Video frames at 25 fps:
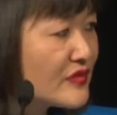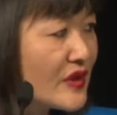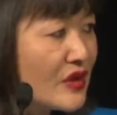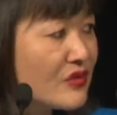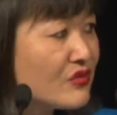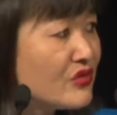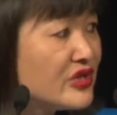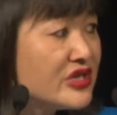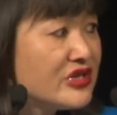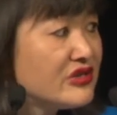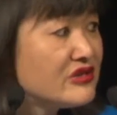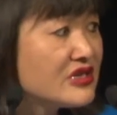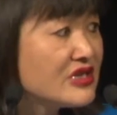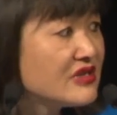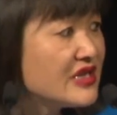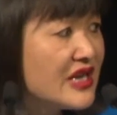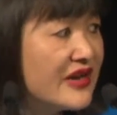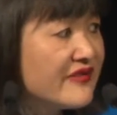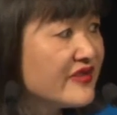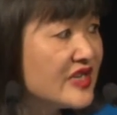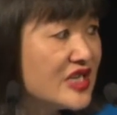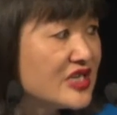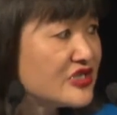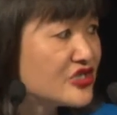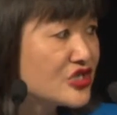where you don't
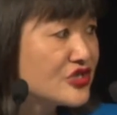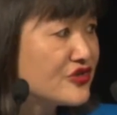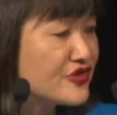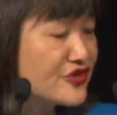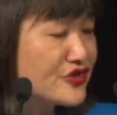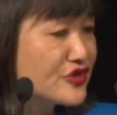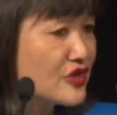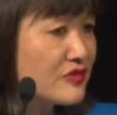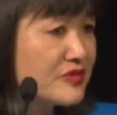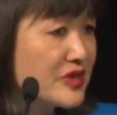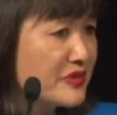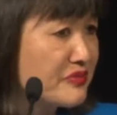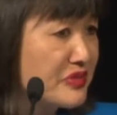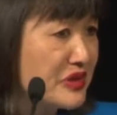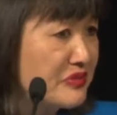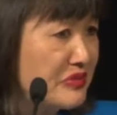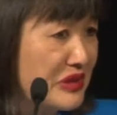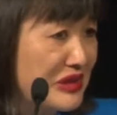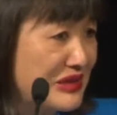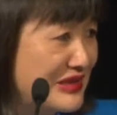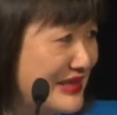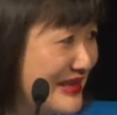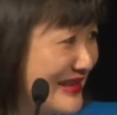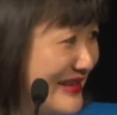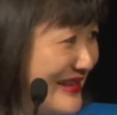have any issues dobbing
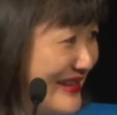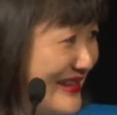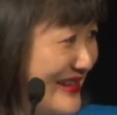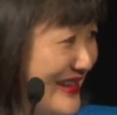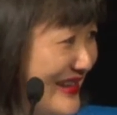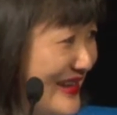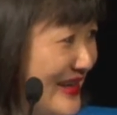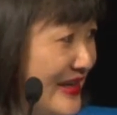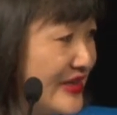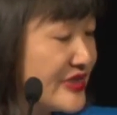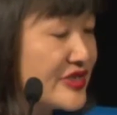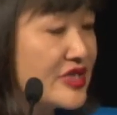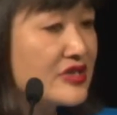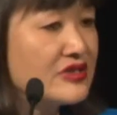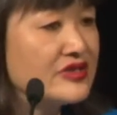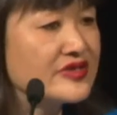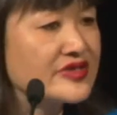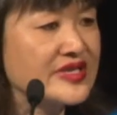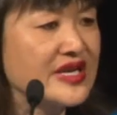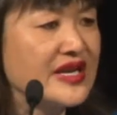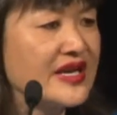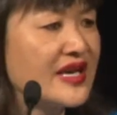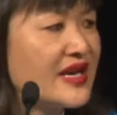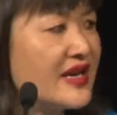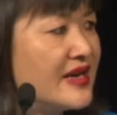people in. So you
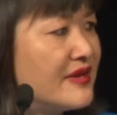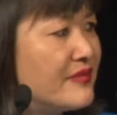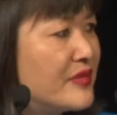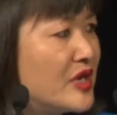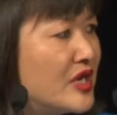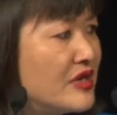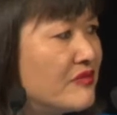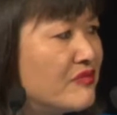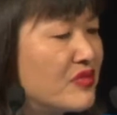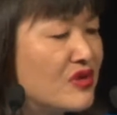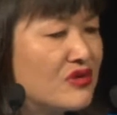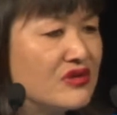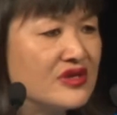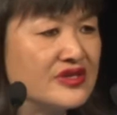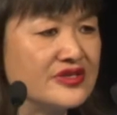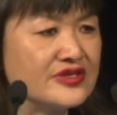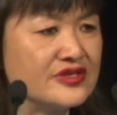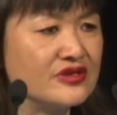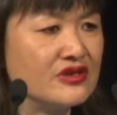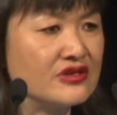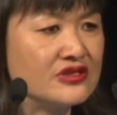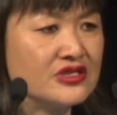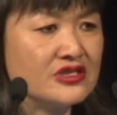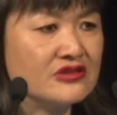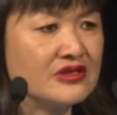say, hey, my employer's
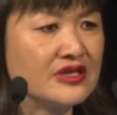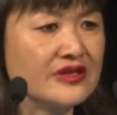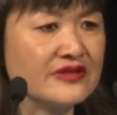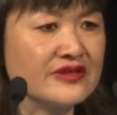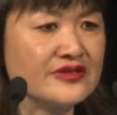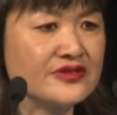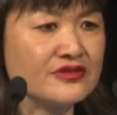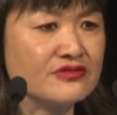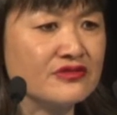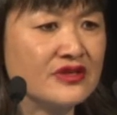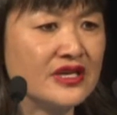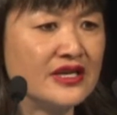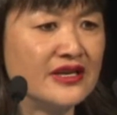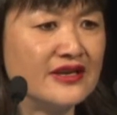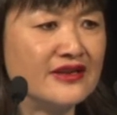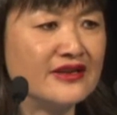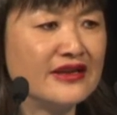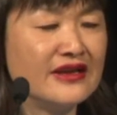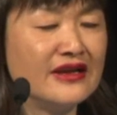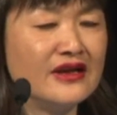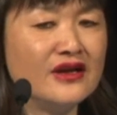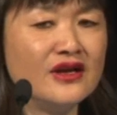not doing this or that.